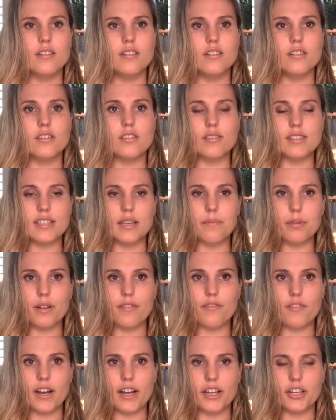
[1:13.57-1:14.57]
So
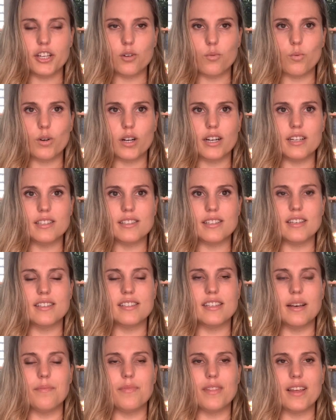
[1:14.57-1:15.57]
simplifying your words is
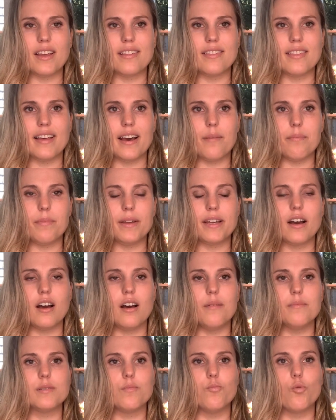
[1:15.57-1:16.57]
something that
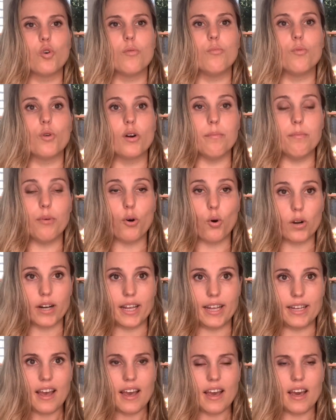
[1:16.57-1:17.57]
becomes more and more important.
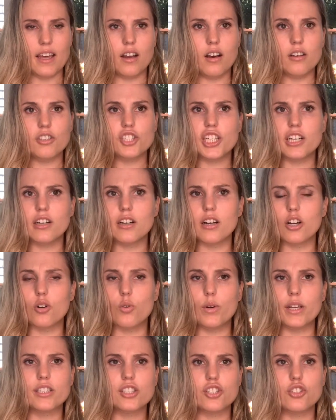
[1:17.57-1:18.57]
And I'll share a
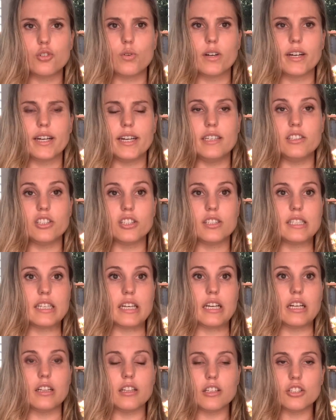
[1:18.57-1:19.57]
quick story just to
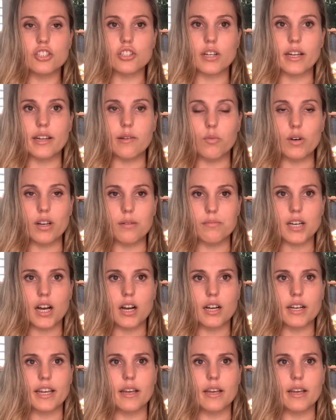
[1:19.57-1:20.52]
illustrate what I'm talking